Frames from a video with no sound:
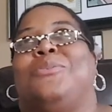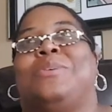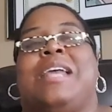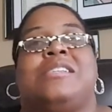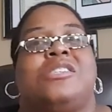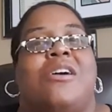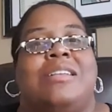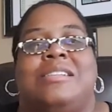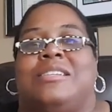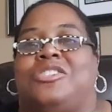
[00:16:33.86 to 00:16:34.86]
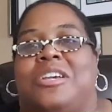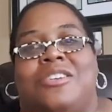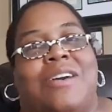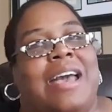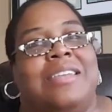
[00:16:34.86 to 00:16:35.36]
When I started this
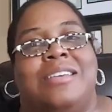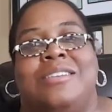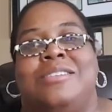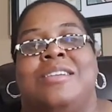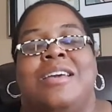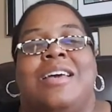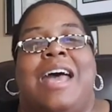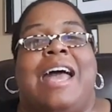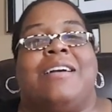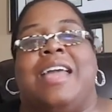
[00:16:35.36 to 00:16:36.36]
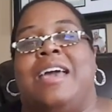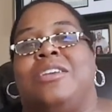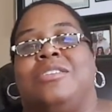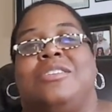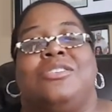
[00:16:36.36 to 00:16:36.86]
channel, I didn't, I
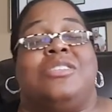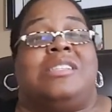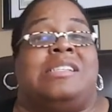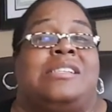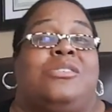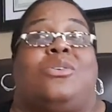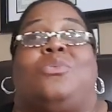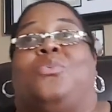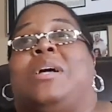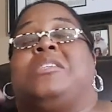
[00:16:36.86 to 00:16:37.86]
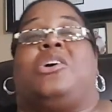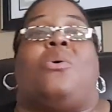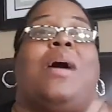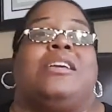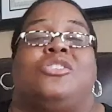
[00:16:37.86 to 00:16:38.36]
kind of wasn't
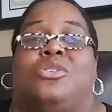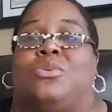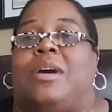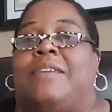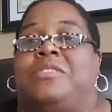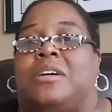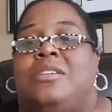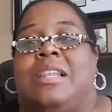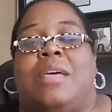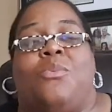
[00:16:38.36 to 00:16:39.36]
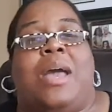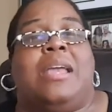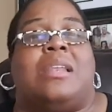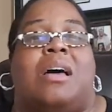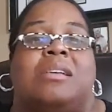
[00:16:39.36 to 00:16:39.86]
quite sure. I've done
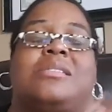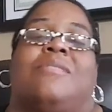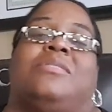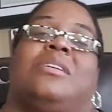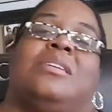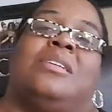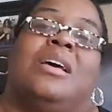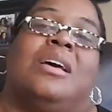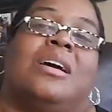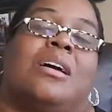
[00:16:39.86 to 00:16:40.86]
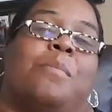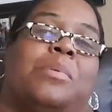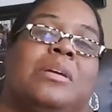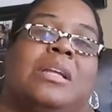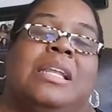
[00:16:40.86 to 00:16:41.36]
weight loss. I've done a
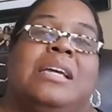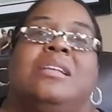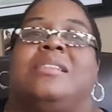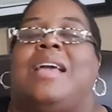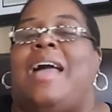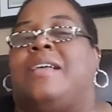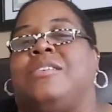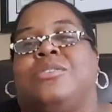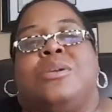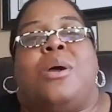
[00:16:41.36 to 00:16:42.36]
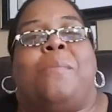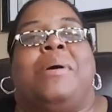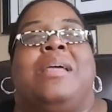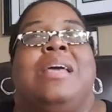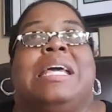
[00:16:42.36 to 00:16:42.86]
couple of cleaning things, you know,
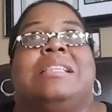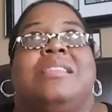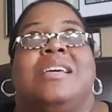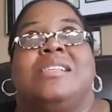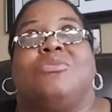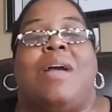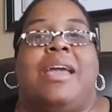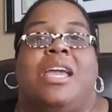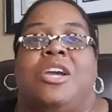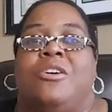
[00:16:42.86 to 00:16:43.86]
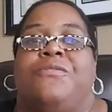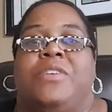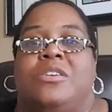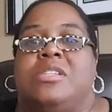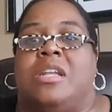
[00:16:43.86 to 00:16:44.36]
but this right here
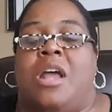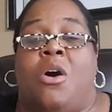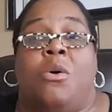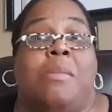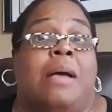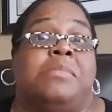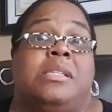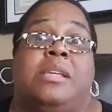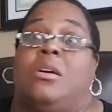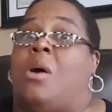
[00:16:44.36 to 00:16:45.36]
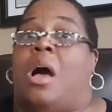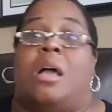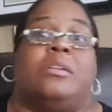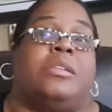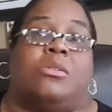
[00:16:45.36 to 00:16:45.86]
feels at home. I'm still
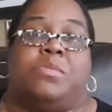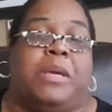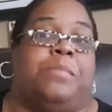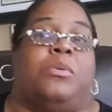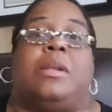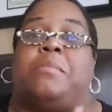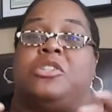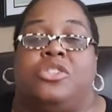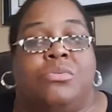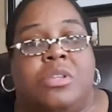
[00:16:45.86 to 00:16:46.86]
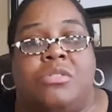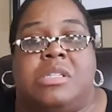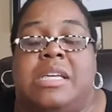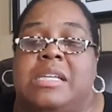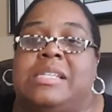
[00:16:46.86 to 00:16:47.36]
all of those people, and I'm going to shoot those
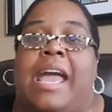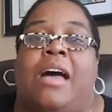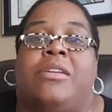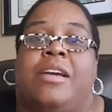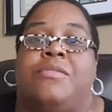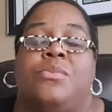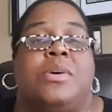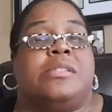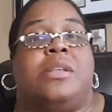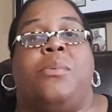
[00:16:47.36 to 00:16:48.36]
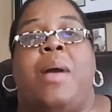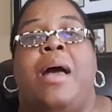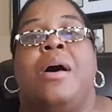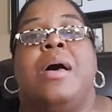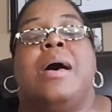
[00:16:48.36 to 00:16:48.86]
things out every once in a
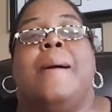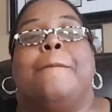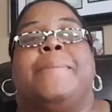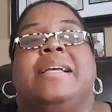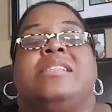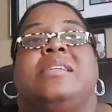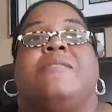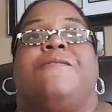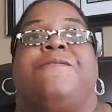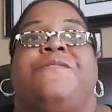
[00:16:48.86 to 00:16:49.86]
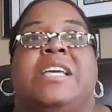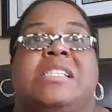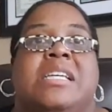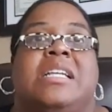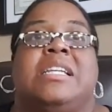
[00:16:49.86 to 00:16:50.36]
while. But to
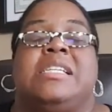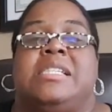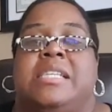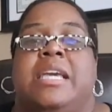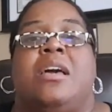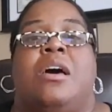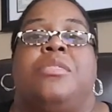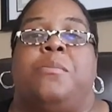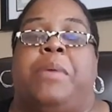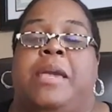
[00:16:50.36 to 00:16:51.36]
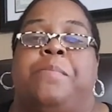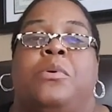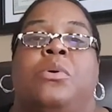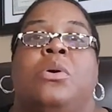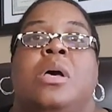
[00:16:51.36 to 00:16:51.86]
physically see other
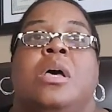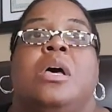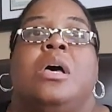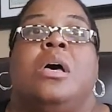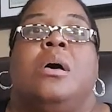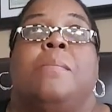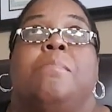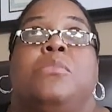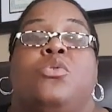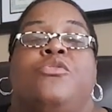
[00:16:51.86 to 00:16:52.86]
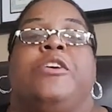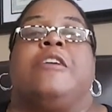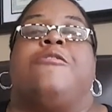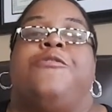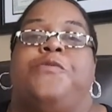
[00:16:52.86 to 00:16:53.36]
people
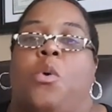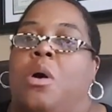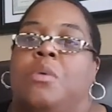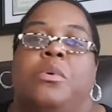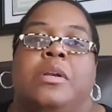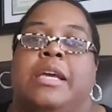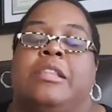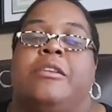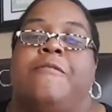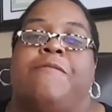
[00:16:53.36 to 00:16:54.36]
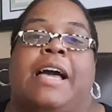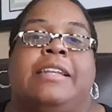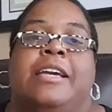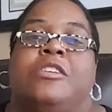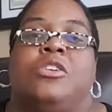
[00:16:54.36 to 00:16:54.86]
moving forward in their
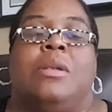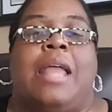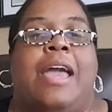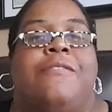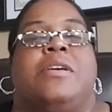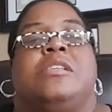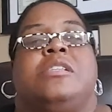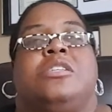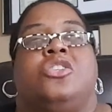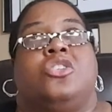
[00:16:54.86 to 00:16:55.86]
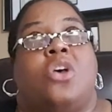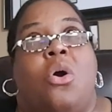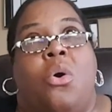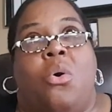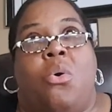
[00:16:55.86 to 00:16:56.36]
financial life is
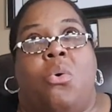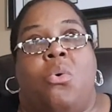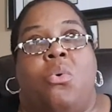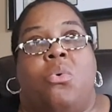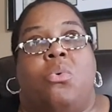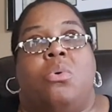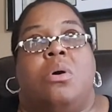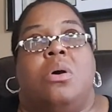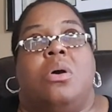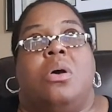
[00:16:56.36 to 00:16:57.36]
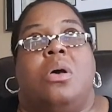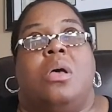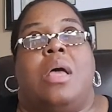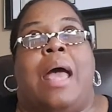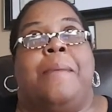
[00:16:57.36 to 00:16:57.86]
so,
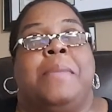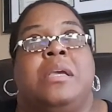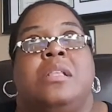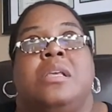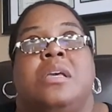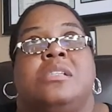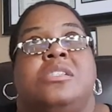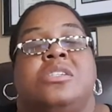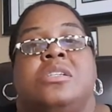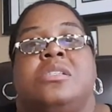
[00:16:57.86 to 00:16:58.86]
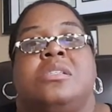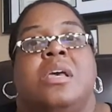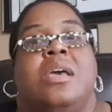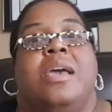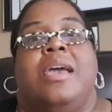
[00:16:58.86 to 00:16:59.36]
I mean, it's just,
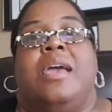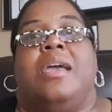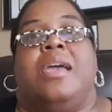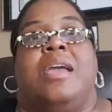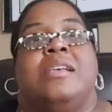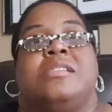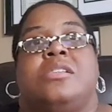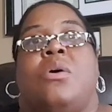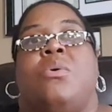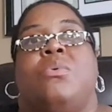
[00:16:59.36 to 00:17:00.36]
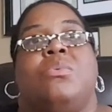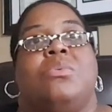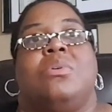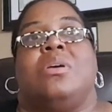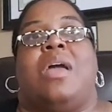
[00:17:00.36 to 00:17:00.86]
it's so
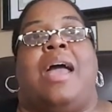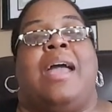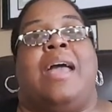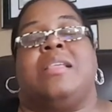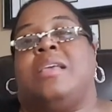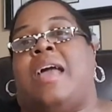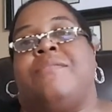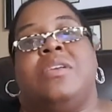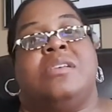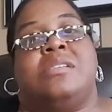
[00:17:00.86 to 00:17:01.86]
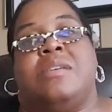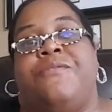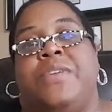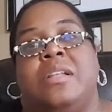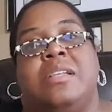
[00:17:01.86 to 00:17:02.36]
I, I, it's a
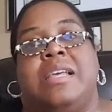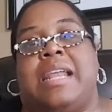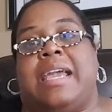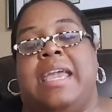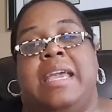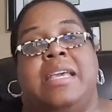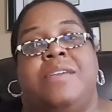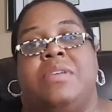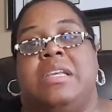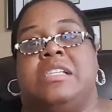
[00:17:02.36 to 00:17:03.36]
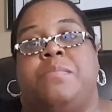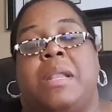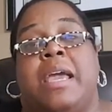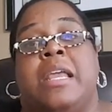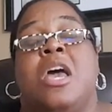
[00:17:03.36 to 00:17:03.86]
feeling that I can't even
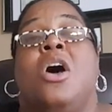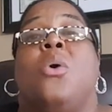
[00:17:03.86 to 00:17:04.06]
explain.